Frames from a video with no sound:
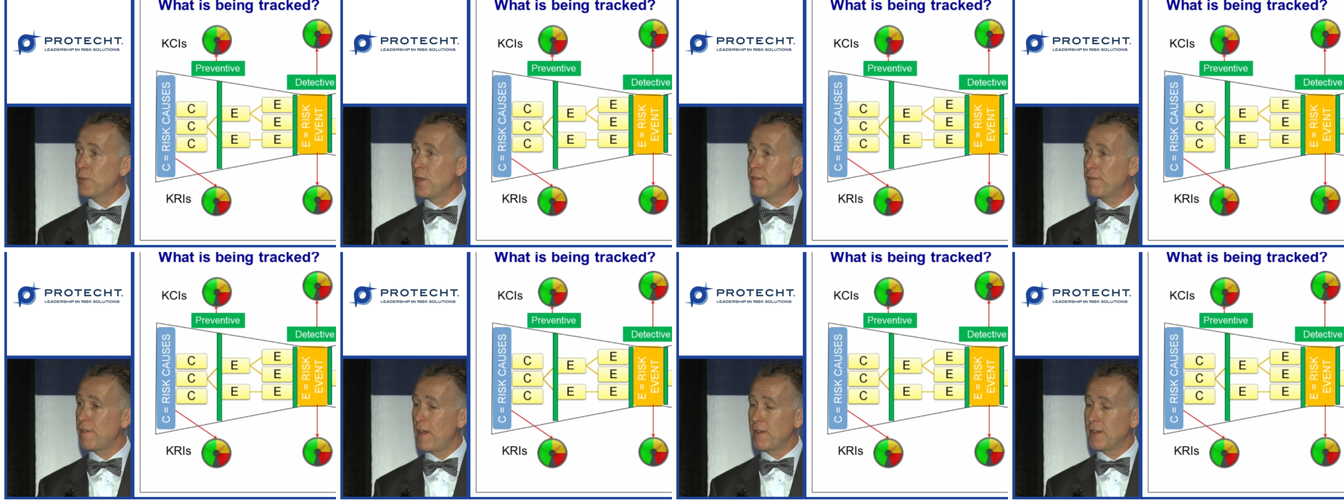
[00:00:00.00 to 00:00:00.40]

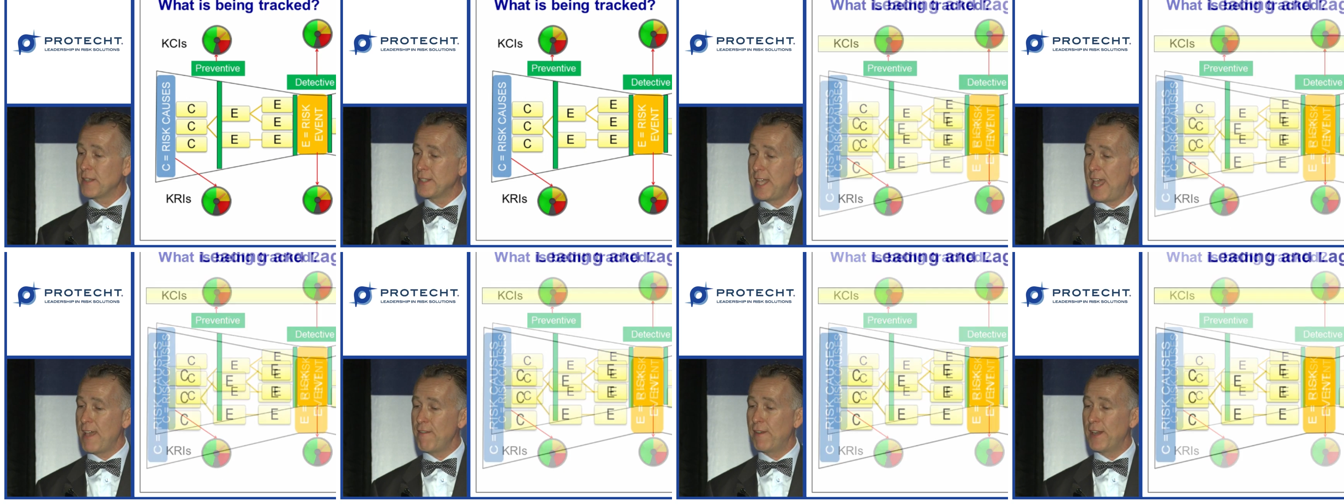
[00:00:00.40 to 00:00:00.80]
we
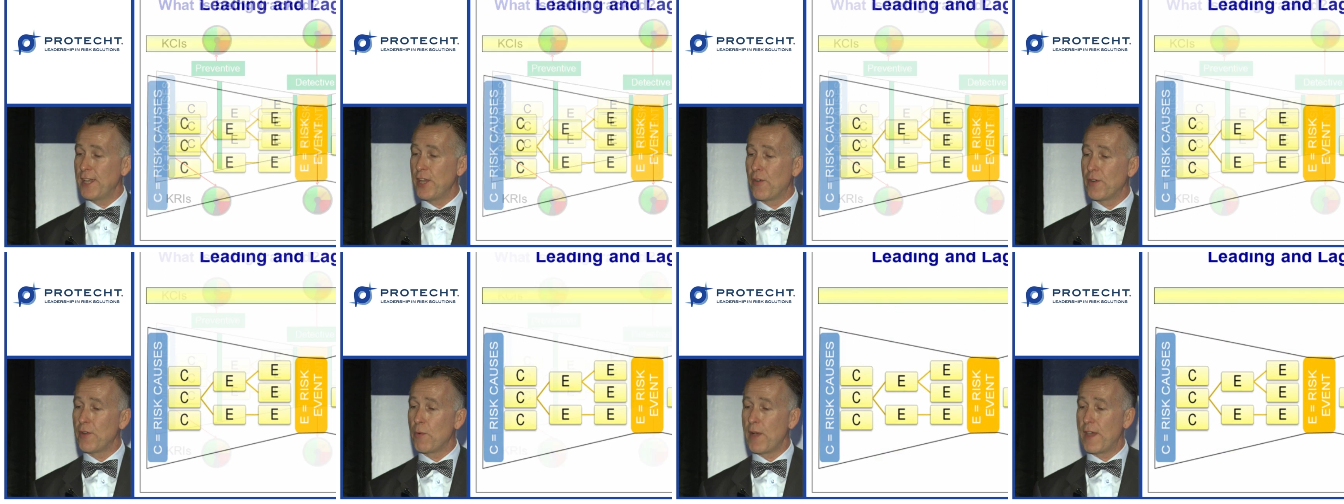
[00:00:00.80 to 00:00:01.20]
focus heavily
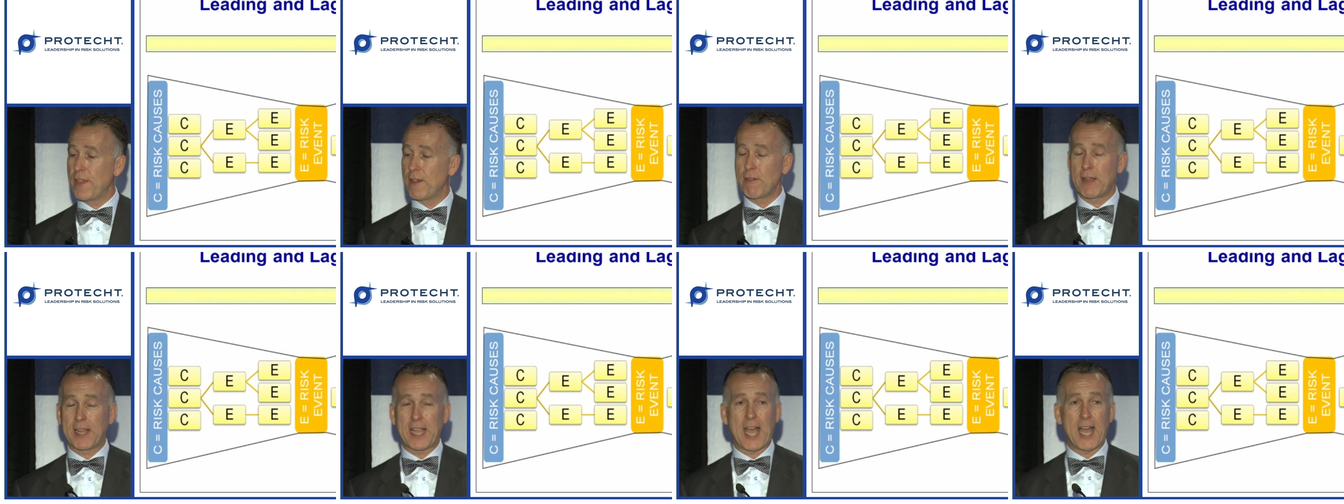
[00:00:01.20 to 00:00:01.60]
on
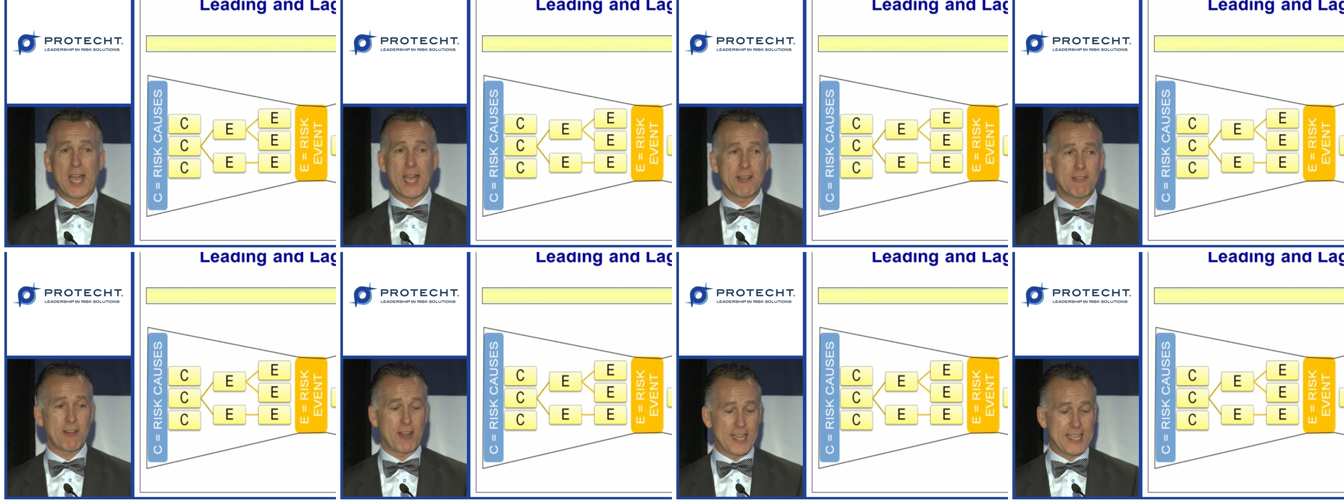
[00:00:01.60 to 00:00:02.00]
whether a
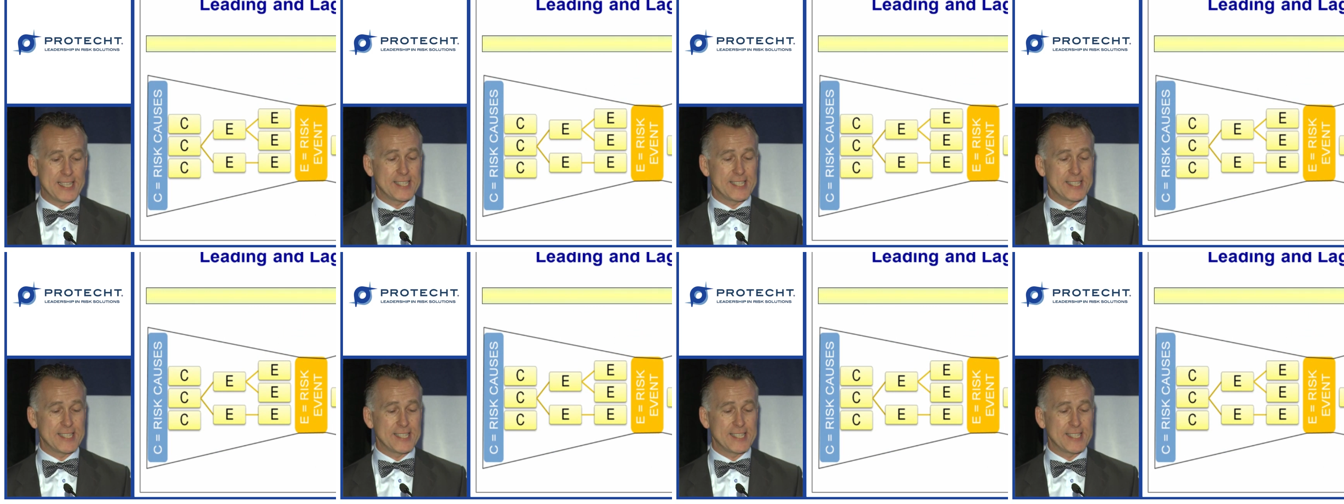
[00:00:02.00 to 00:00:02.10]
KRI